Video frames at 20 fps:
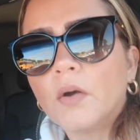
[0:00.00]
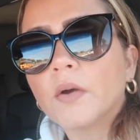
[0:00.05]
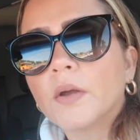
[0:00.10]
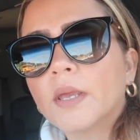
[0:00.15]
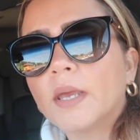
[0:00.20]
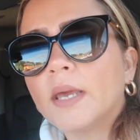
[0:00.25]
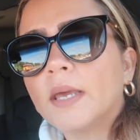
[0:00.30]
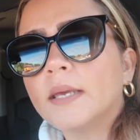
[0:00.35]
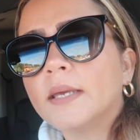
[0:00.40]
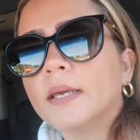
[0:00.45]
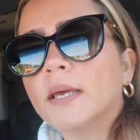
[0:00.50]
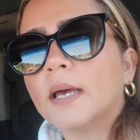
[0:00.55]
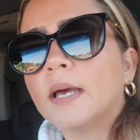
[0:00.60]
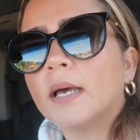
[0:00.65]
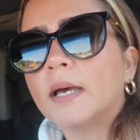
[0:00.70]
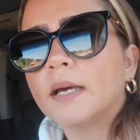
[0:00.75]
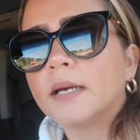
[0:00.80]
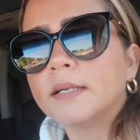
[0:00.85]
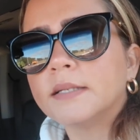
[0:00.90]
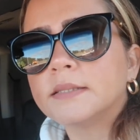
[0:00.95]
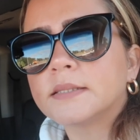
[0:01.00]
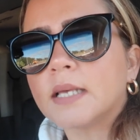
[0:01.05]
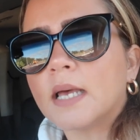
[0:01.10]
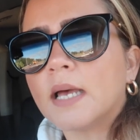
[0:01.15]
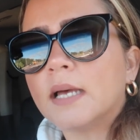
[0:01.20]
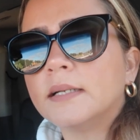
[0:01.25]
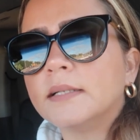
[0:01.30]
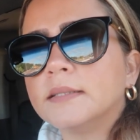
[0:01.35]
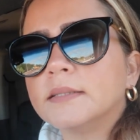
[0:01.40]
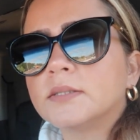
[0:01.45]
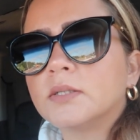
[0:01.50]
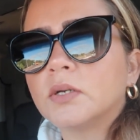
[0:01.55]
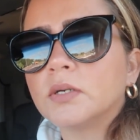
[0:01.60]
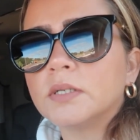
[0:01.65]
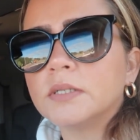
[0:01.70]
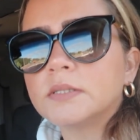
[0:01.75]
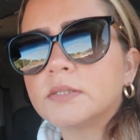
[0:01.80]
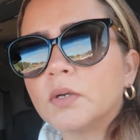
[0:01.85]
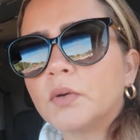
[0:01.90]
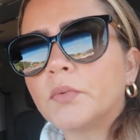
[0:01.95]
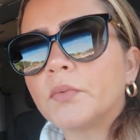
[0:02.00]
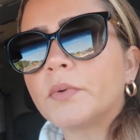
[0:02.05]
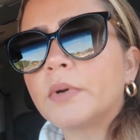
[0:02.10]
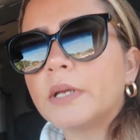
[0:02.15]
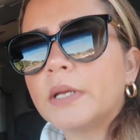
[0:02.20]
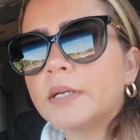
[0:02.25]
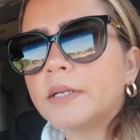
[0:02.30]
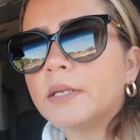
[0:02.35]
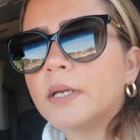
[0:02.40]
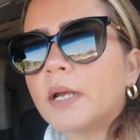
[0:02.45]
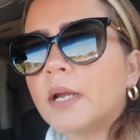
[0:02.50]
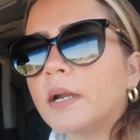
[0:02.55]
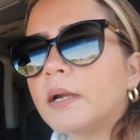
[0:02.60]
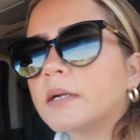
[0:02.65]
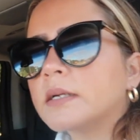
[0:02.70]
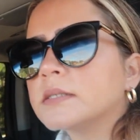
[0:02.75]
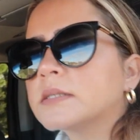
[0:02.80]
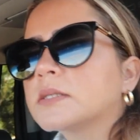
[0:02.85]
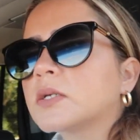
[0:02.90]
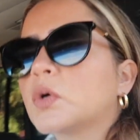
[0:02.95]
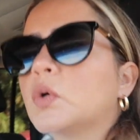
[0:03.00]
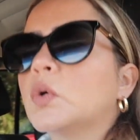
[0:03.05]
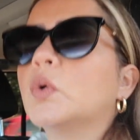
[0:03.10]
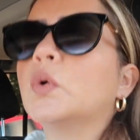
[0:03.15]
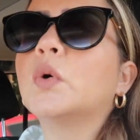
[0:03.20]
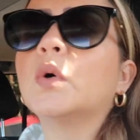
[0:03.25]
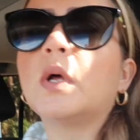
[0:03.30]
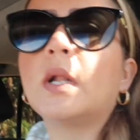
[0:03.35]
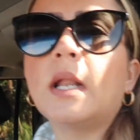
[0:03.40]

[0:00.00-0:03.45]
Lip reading: Okay, guys, Allison is already at her school,